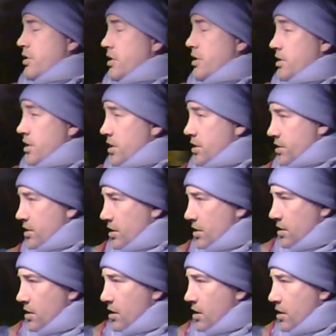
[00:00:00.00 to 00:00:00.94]
I'm going to test that
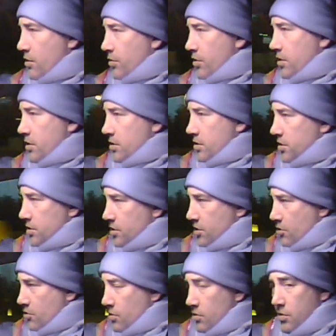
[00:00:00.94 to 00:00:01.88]
again because it's
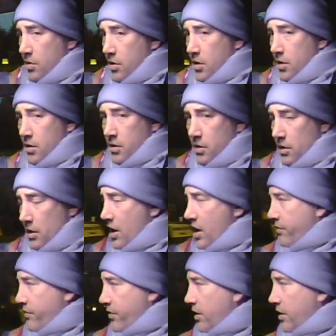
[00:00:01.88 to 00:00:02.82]
so unique. I
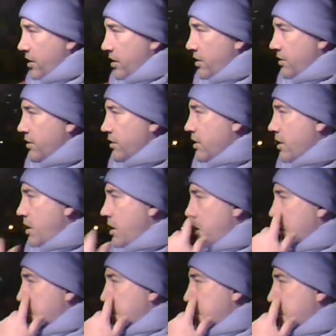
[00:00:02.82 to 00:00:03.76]
have had it in other
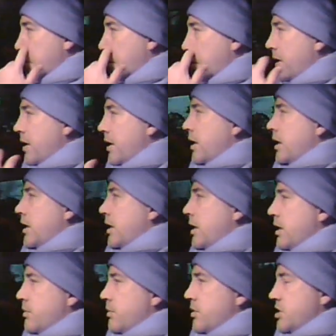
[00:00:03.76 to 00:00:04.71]
cars,
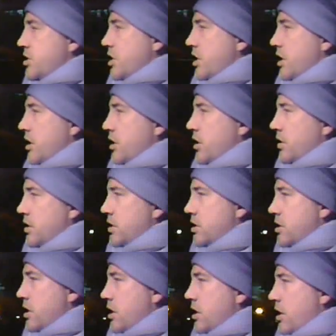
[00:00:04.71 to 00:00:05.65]
it's certainly not
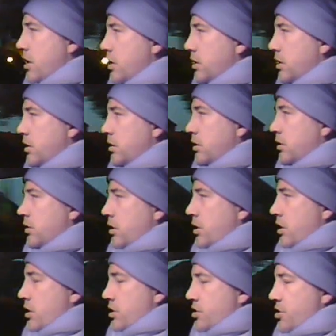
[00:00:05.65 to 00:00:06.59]
this car.
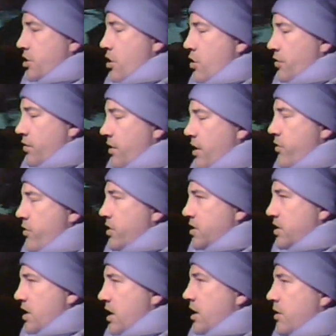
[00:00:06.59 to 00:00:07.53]
So there
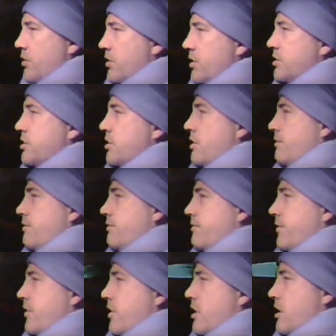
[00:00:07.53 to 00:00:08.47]
is an element of
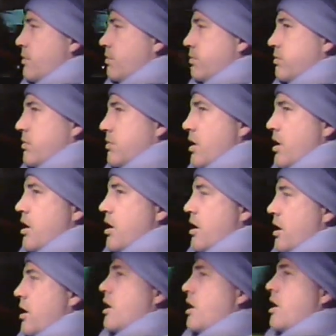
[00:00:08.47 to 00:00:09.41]

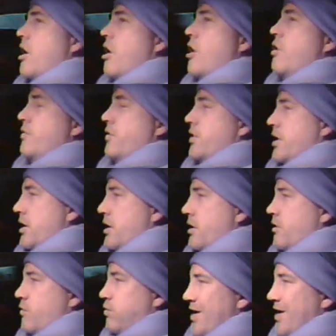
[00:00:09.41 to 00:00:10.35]

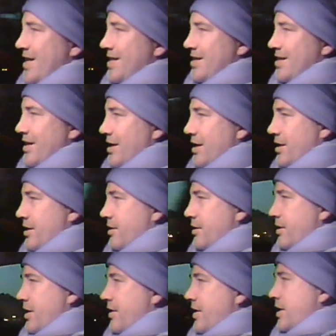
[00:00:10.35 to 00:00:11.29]
overkill of plastic,
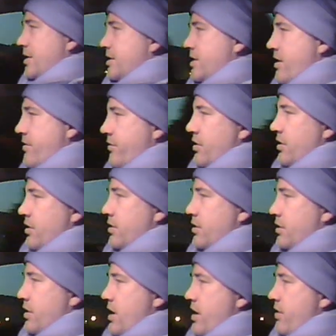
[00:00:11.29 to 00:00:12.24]
and that's never
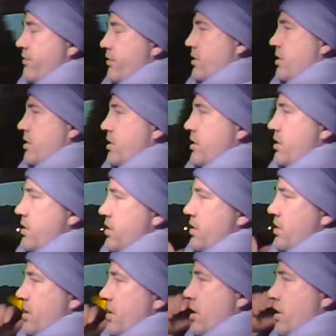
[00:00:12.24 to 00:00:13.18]
ever
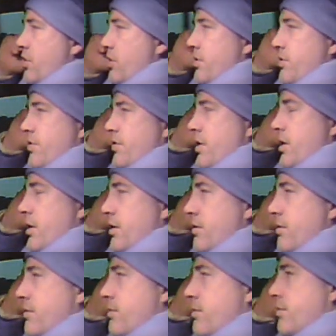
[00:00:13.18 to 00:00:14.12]
a good thing